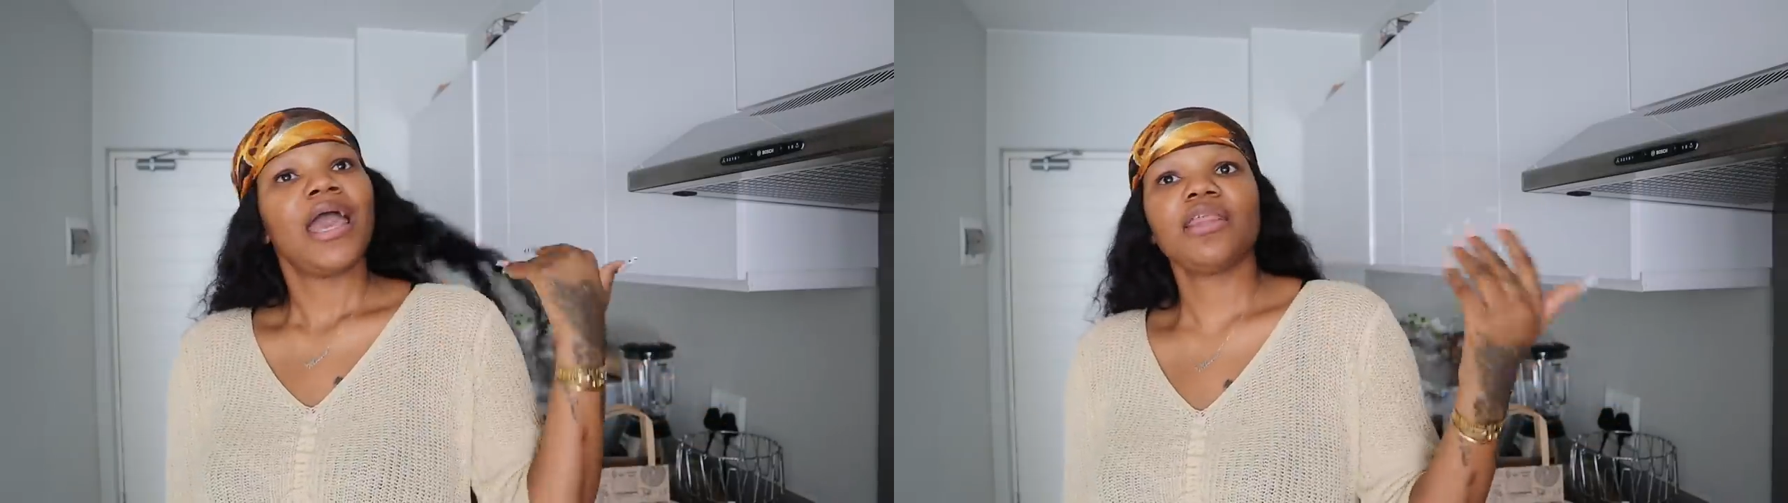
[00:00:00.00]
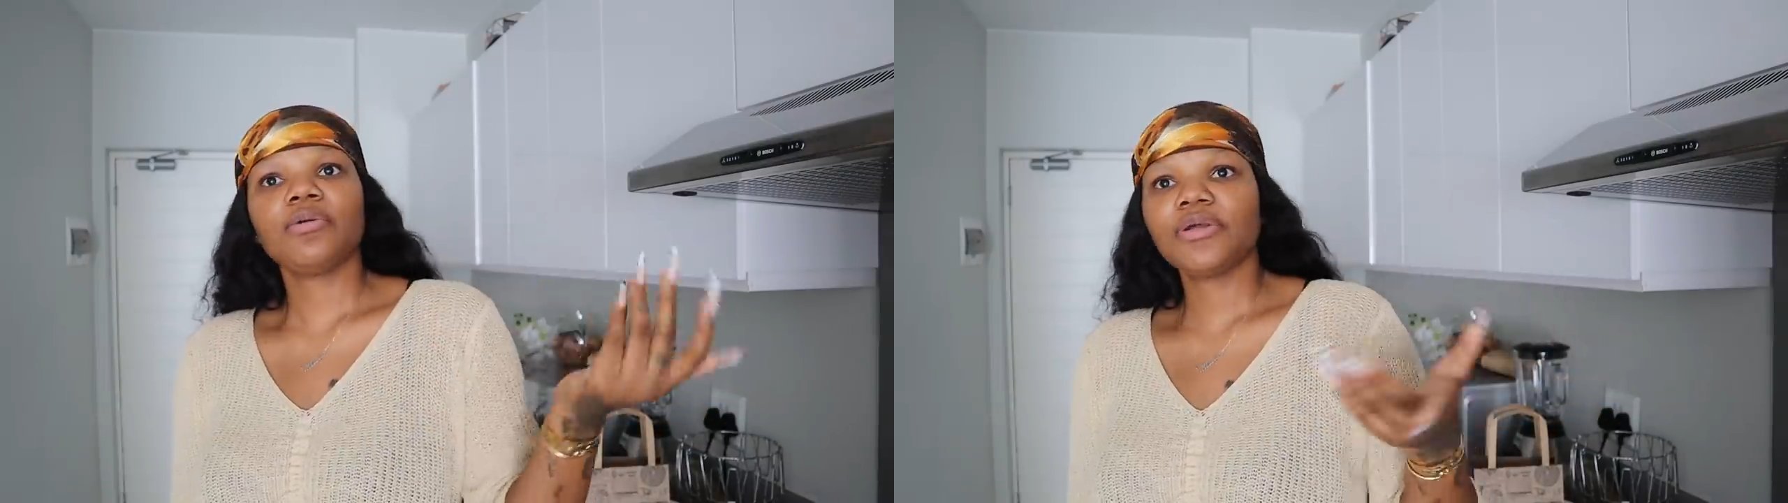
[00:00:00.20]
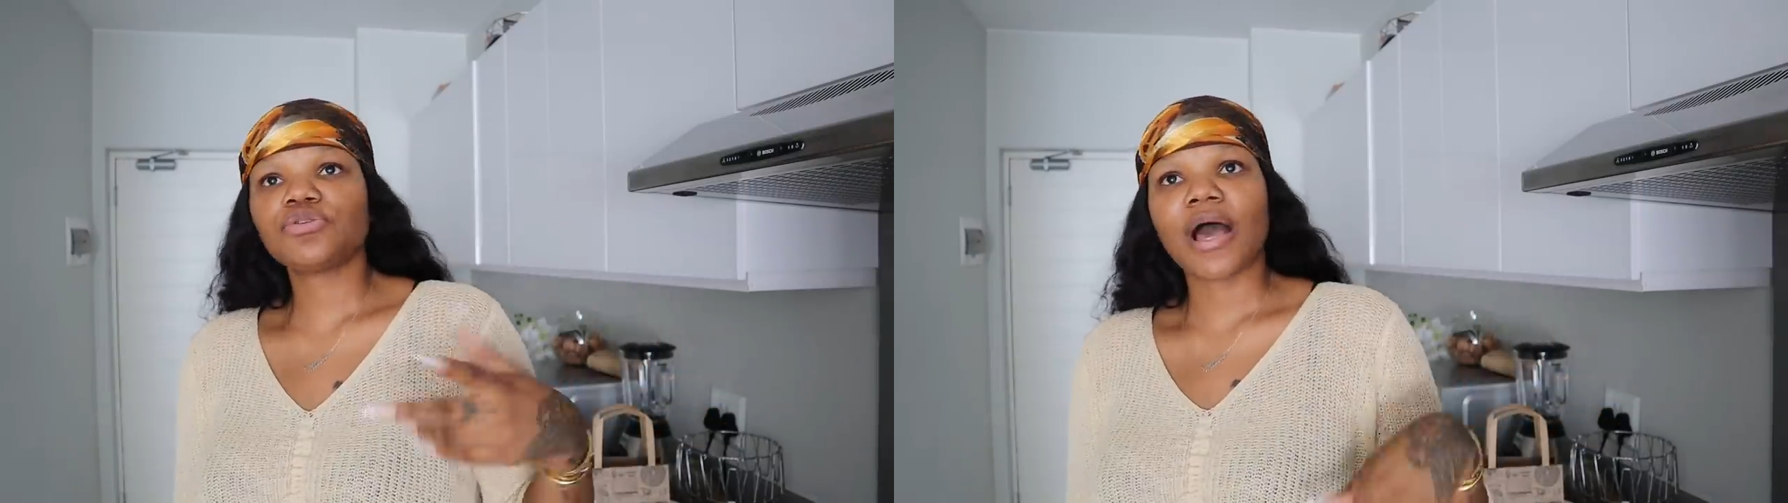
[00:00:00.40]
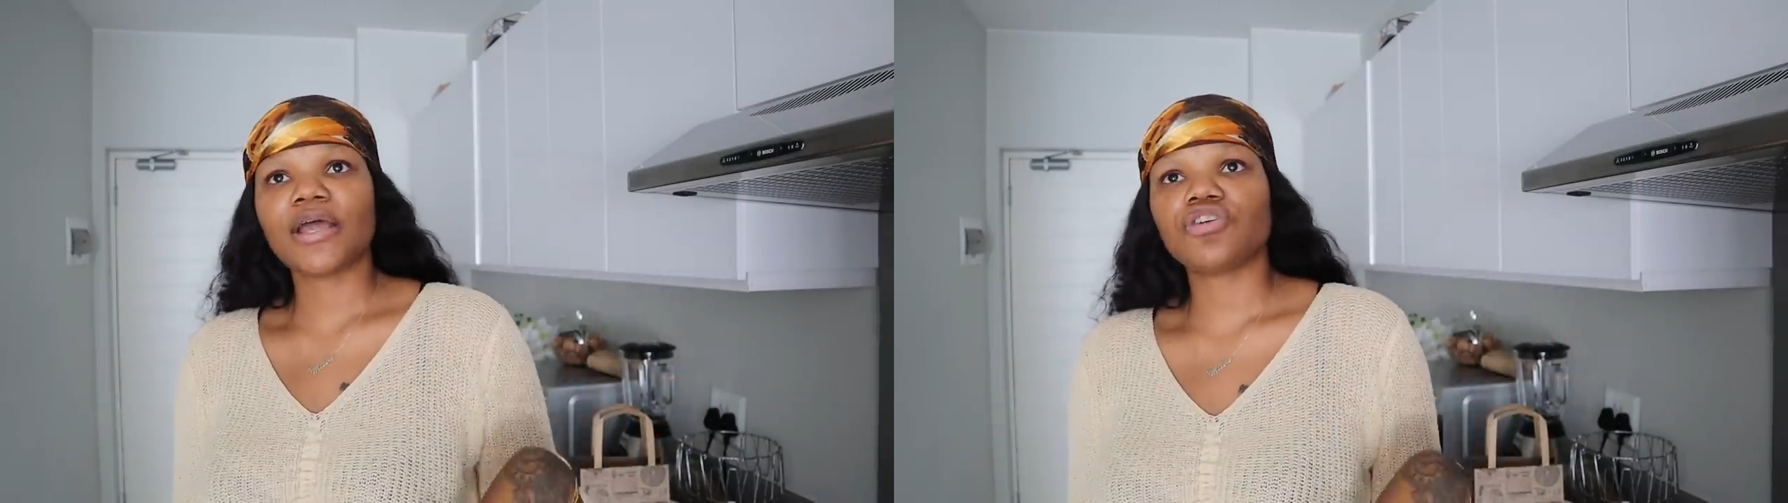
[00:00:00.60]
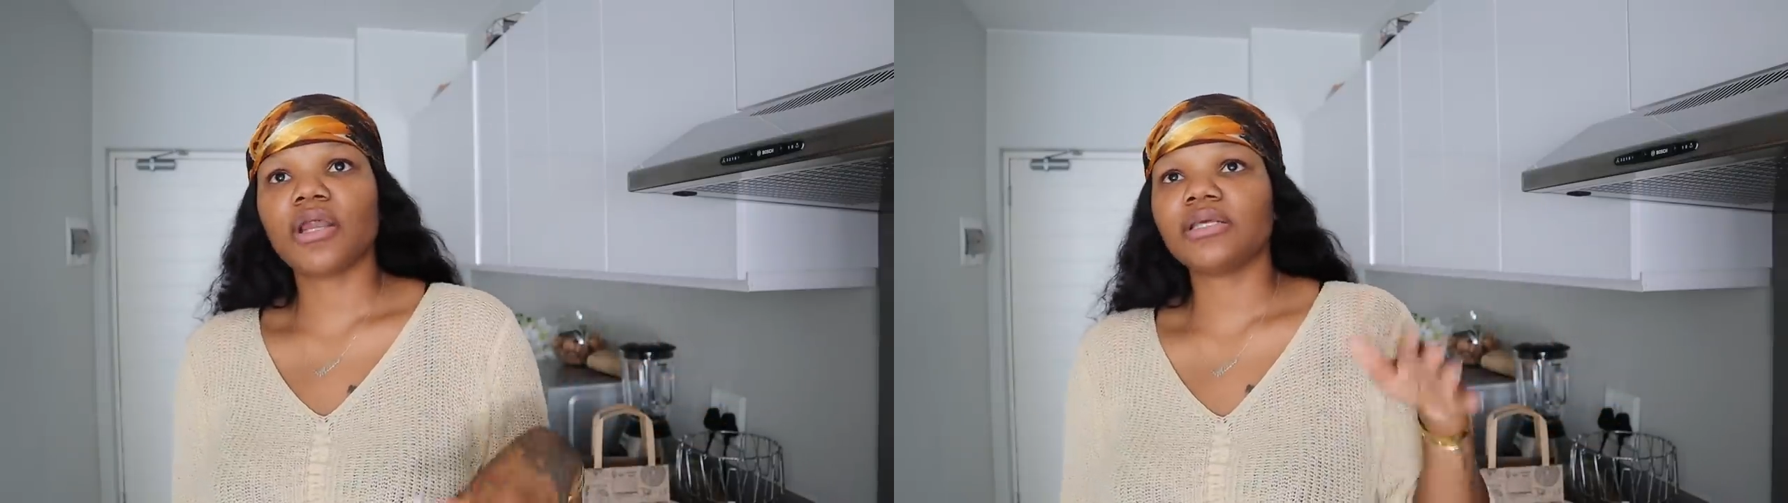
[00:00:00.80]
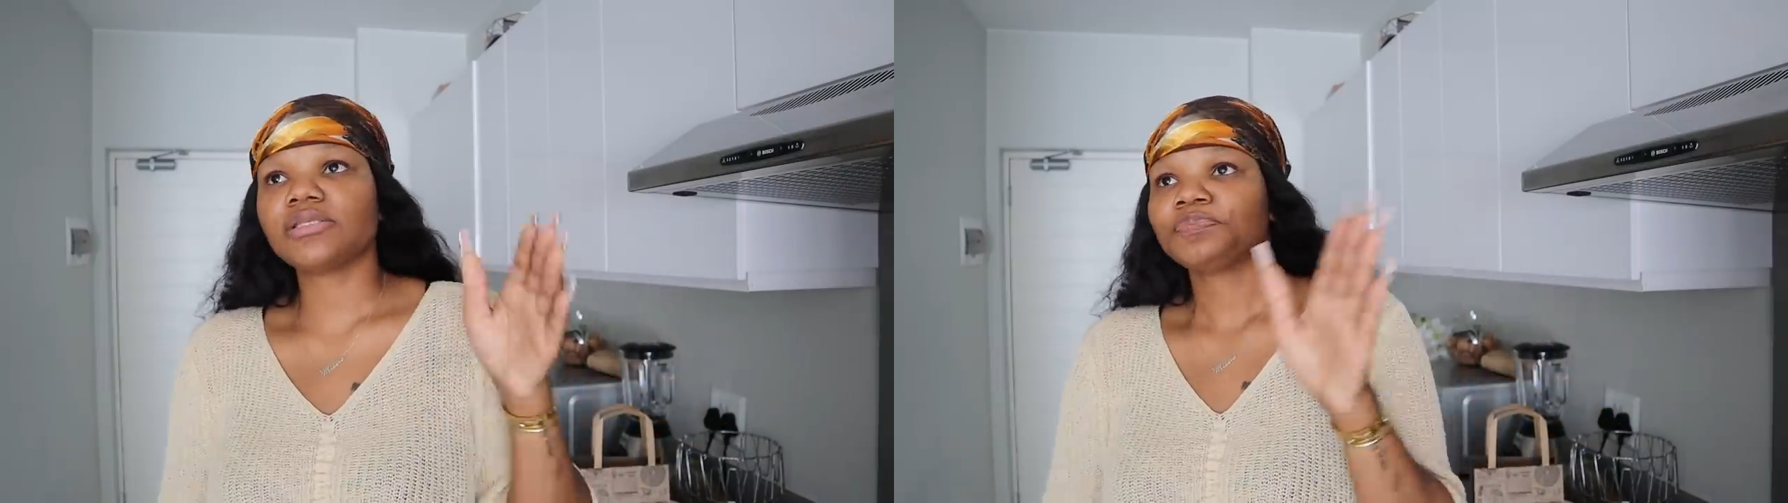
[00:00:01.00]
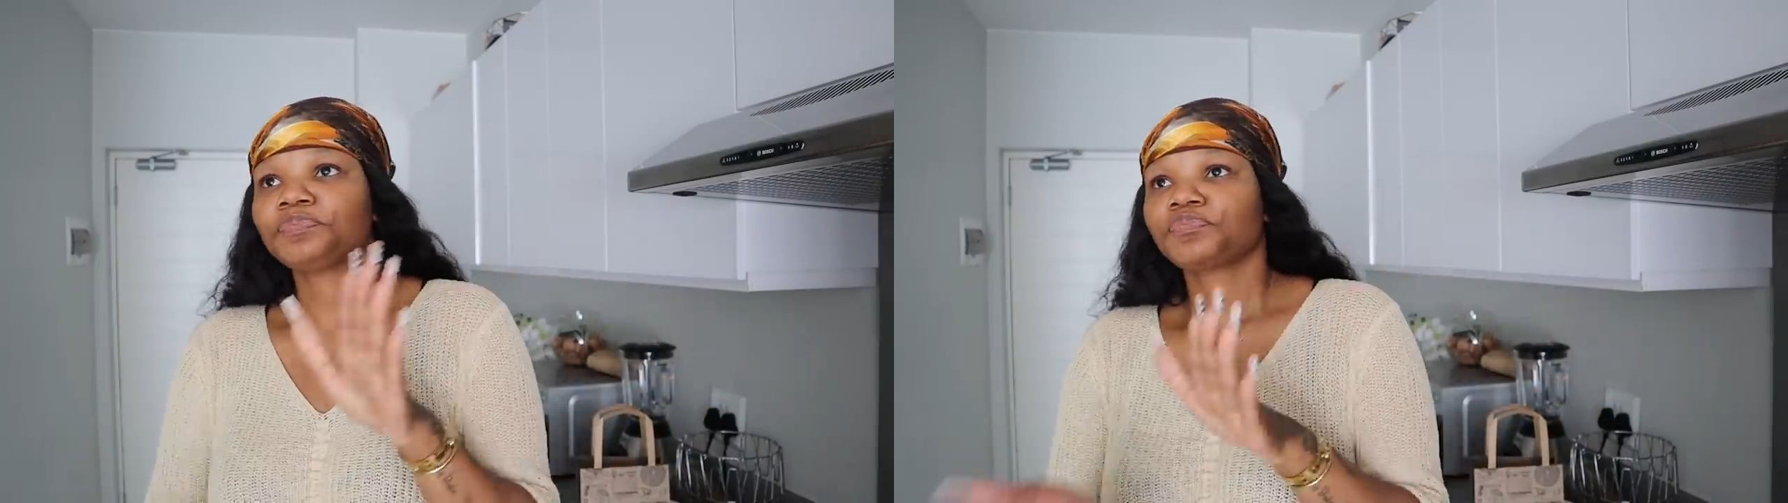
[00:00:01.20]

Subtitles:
And then we went to Hydraulics.